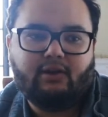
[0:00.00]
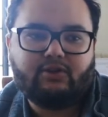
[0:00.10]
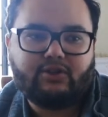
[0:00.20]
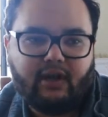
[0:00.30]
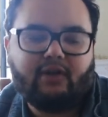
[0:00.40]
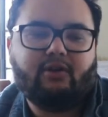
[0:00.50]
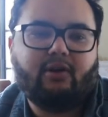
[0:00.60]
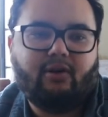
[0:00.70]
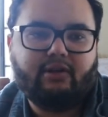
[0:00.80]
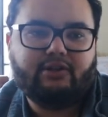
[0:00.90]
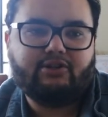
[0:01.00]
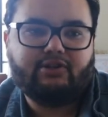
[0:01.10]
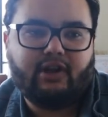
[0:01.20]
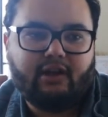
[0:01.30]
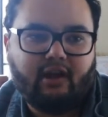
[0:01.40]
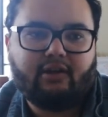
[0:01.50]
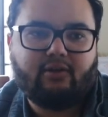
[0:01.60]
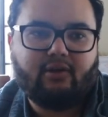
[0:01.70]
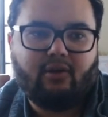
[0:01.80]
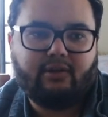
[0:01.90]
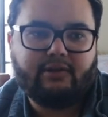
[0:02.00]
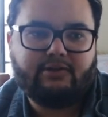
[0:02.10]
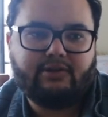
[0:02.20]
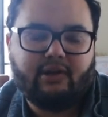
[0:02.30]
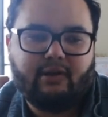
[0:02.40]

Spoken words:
should I go to college? Should I not go to college?